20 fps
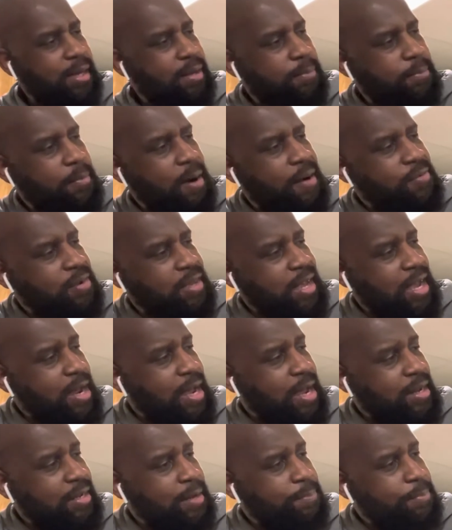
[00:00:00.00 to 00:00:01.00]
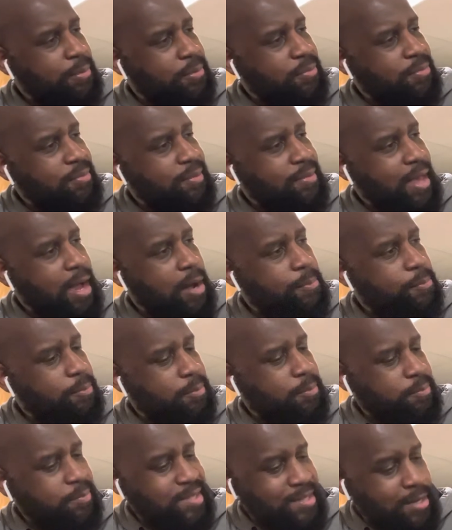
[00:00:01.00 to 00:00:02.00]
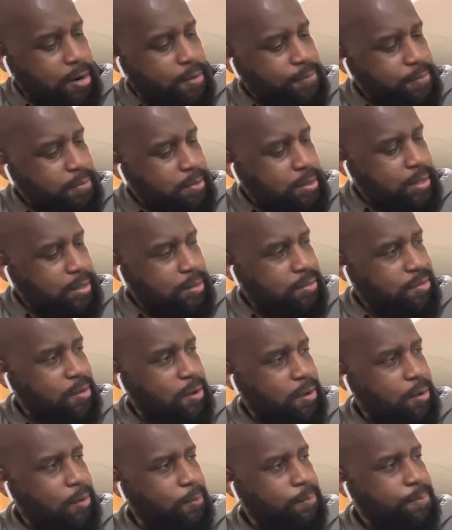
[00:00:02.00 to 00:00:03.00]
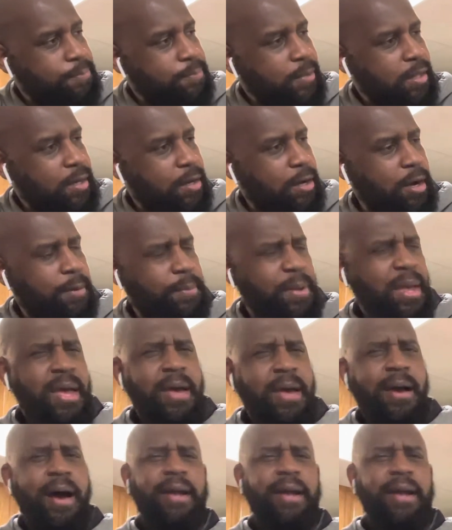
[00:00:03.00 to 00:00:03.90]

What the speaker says: Marvin Gaye, I think, produced this album himself. So I